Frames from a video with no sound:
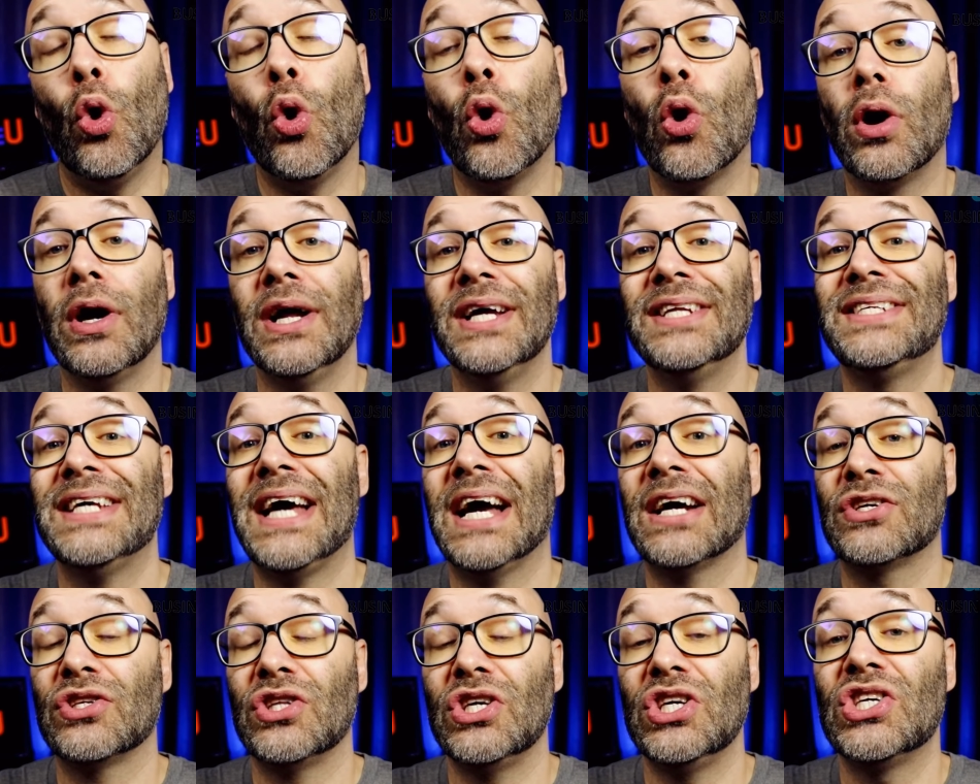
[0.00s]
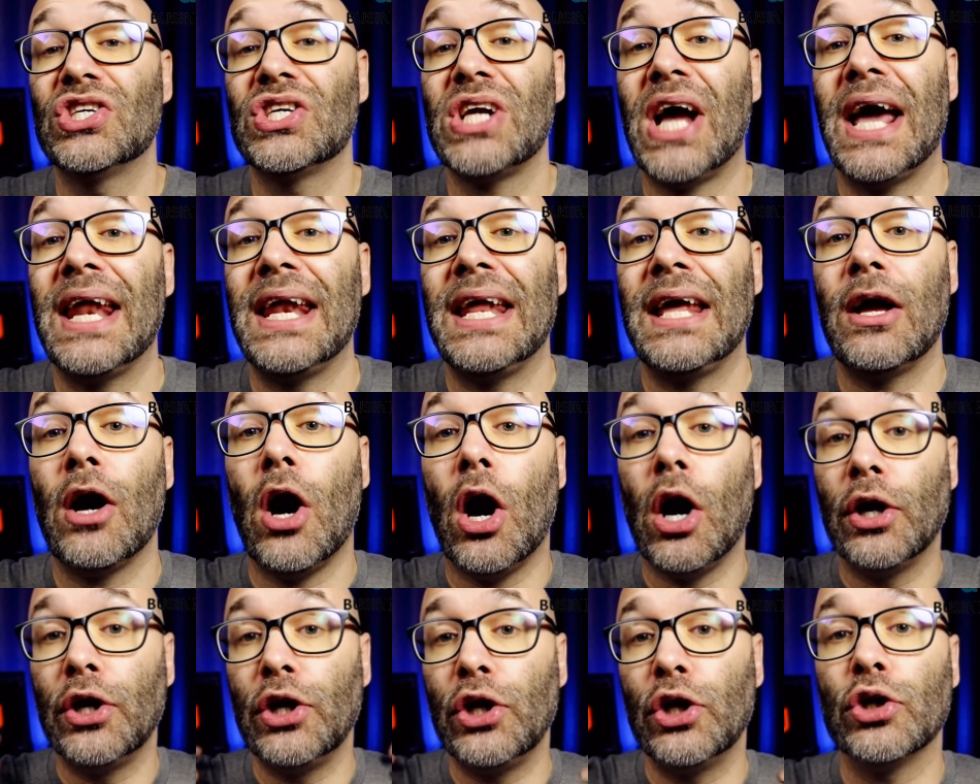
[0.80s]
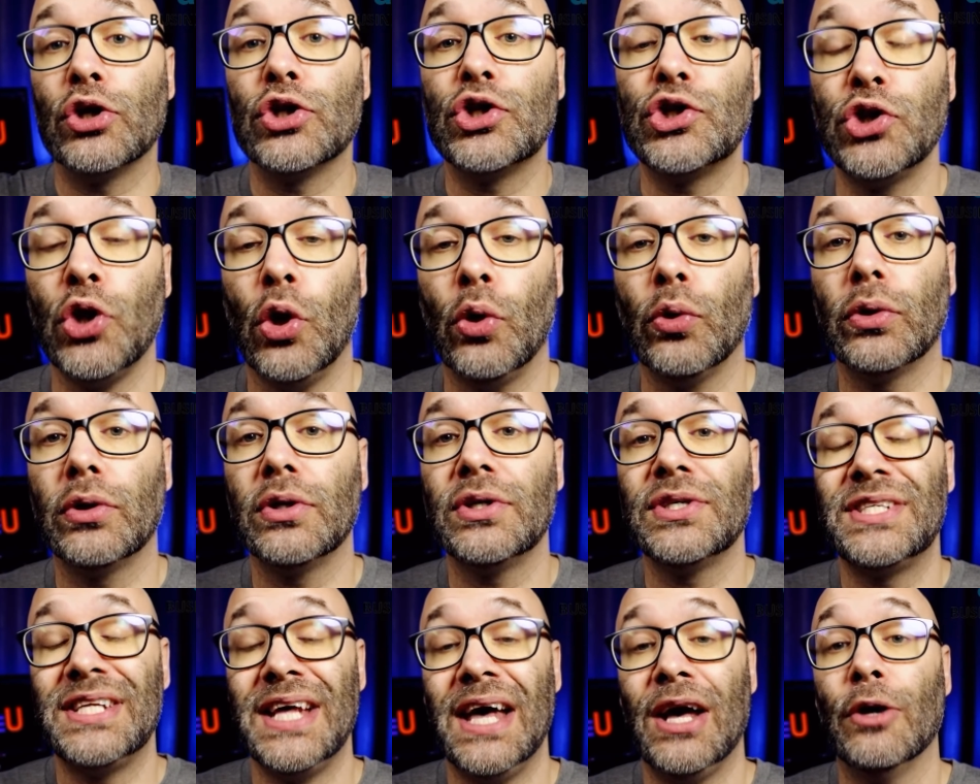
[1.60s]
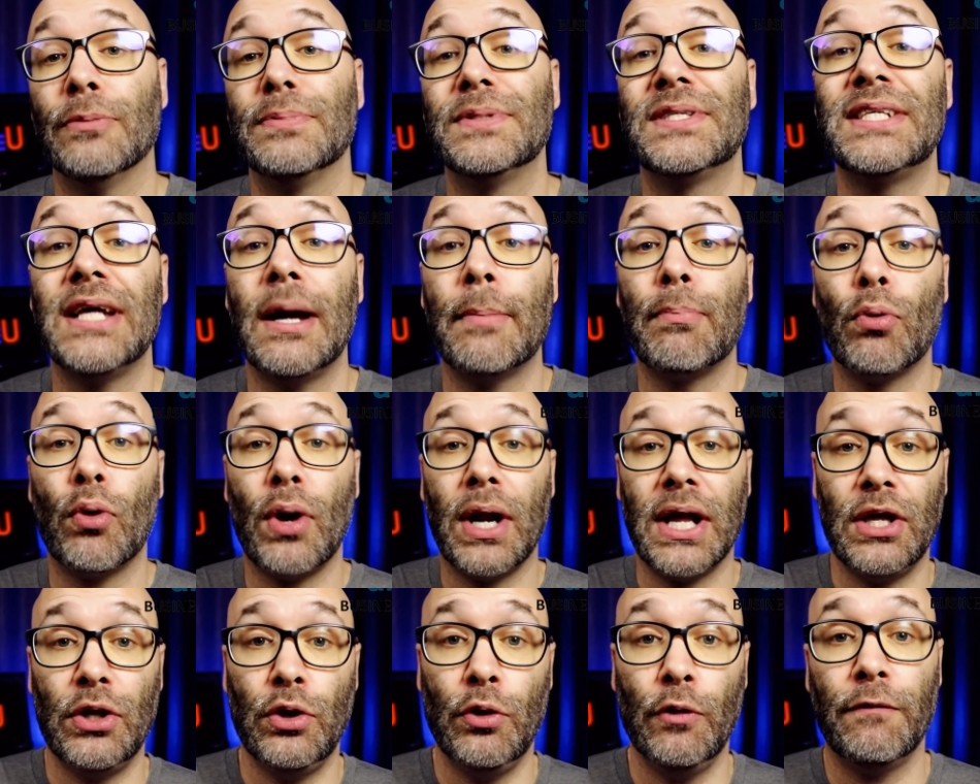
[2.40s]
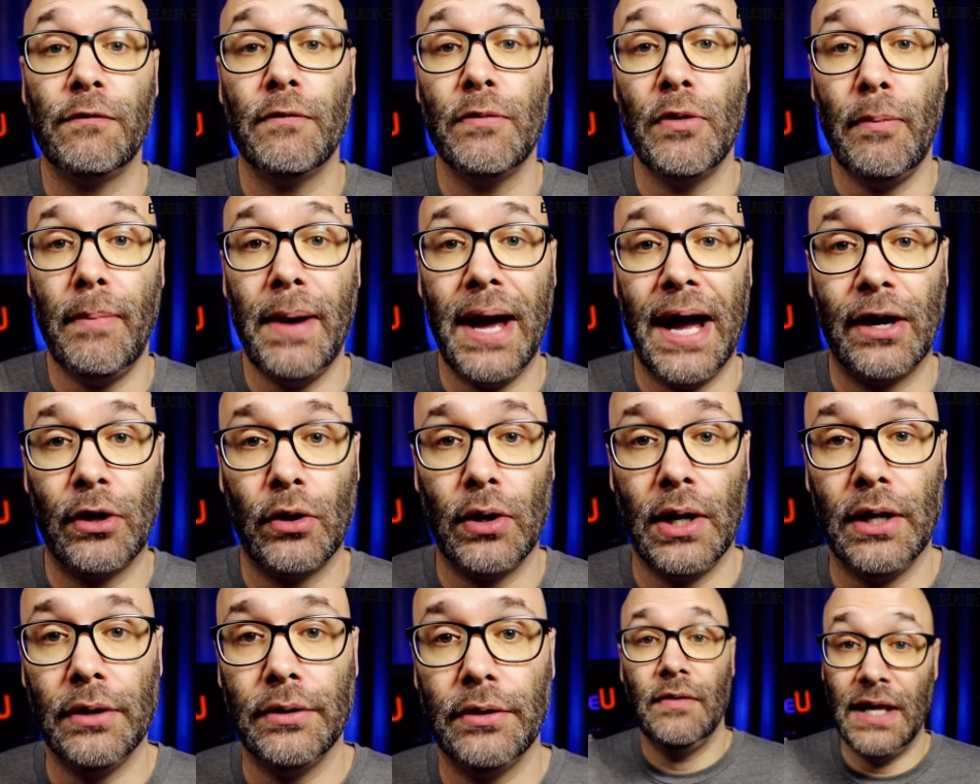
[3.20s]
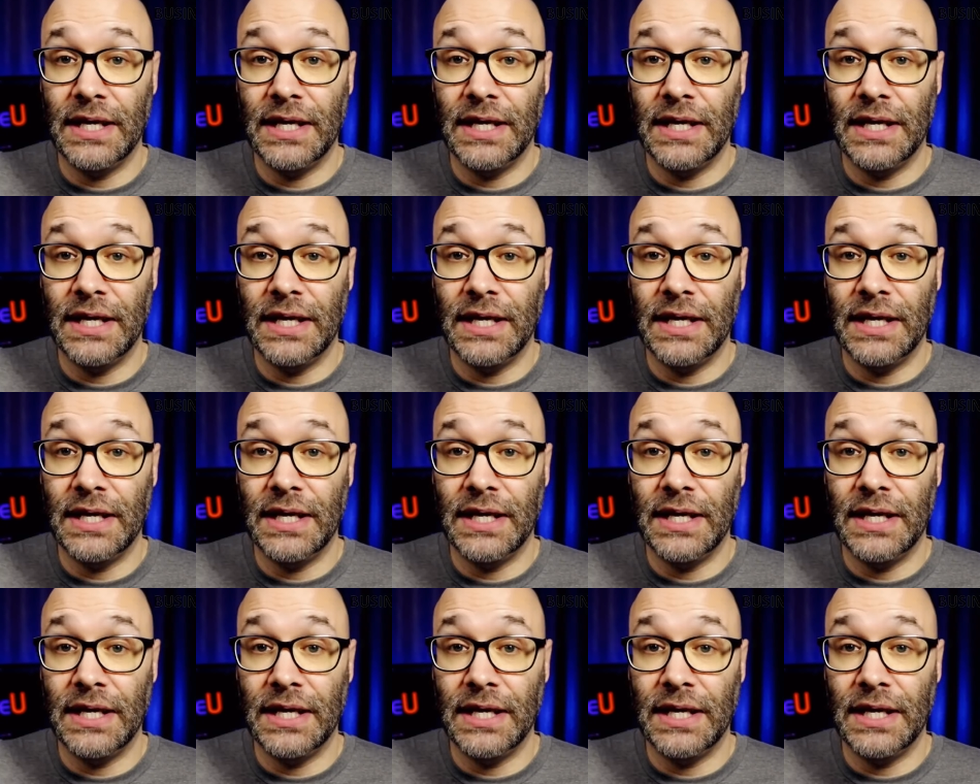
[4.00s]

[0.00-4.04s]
or it's actually shining onto your shoulders to help separate you from the background.